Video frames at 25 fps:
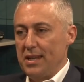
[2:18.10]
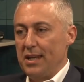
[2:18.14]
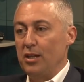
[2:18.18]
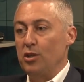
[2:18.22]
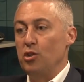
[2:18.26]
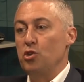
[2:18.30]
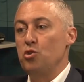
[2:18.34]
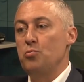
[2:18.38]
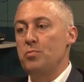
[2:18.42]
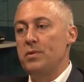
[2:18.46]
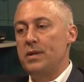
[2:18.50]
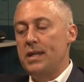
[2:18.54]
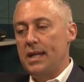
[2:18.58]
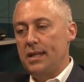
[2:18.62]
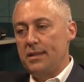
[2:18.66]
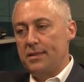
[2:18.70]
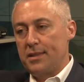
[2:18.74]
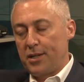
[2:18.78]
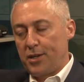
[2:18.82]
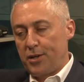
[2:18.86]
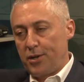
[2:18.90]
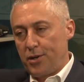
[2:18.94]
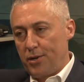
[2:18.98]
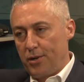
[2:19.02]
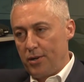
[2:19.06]
illuminate the
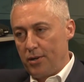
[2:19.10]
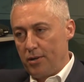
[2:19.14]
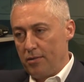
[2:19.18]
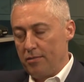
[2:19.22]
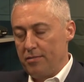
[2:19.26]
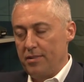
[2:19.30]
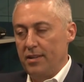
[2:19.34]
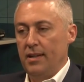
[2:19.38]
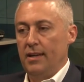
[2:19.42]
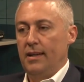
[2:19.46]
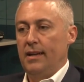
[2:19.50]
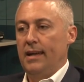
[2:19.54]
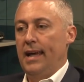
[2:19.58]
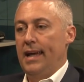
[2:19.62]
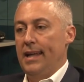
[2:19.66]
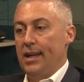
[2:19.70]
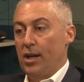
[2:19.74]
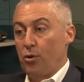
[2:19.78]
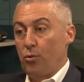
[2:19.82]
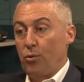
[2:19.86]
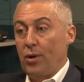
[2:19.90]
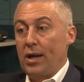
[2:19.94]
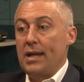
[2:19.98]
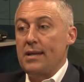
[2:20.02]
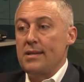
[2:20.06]
curve at a
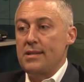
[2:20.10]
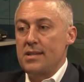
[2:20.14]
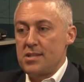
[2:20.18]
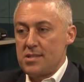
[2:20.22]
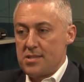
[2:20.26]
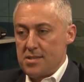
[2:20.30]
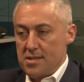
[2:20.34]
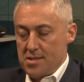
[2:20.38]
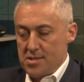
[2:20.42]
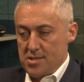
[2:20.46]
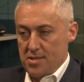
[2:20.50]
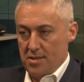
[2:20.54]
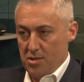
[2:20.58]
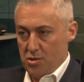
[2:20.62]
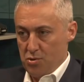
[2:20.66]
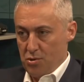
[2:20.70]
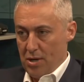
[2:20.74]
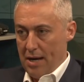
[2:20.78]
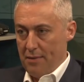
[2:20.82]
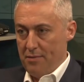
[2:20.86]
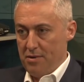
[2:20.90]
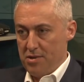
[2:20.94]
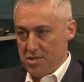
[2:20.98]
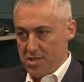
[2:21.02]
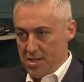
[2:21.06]
great distance. So the
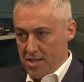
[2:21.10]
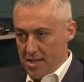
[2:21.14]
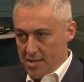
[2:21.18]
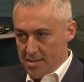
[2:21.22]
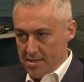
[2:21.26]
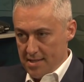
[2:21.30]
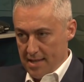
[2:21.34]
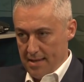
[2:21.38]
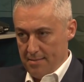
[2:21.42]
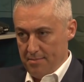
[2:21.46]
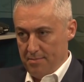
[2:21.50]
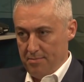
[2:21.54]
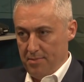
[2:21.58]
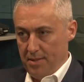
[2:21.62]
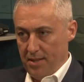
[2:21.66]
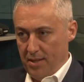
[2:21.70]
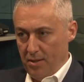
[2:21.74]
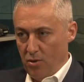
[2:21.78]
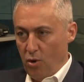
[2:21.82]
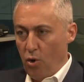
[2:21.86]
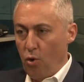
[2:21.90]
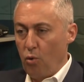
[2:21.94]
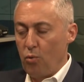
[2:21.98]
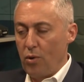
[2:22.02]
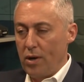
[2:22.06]
driver sees that you know
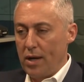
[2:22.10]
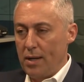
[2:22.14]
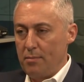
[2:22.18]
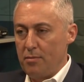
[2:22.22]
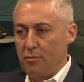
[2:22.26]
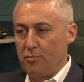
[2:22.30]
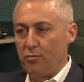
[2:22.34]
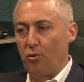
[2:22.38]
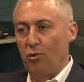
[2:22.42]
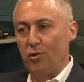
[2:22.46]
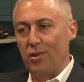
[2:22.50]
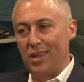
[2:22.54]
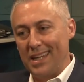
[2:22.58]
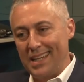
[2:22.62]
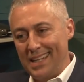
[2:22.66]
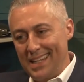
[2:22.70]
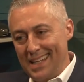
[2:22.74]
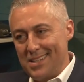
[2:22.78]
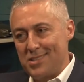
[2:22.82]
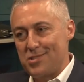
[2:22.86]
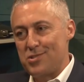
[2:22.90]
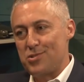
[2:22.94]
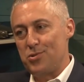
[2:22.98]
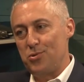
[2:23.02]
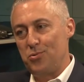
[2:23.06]
already before they
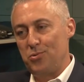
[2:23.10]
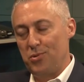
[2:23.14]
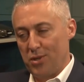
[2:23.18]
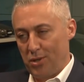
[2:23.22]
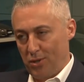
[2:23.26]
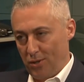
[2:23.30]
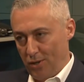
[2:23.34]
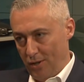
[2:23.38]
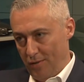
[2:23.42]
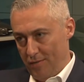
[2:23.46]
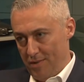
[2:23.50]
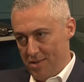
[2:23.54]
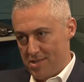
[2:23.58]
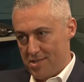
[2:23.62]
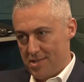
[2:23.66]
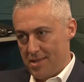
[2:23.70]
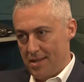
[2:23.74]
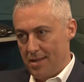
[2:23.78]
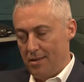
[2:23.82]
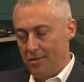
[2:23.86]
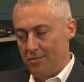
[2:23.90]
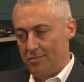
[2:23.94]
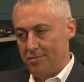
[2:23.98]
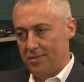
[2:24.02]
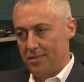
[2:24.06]
get to the curve
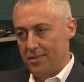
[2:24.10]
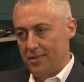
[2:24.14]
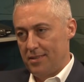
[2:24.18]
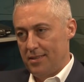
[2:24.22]
itself.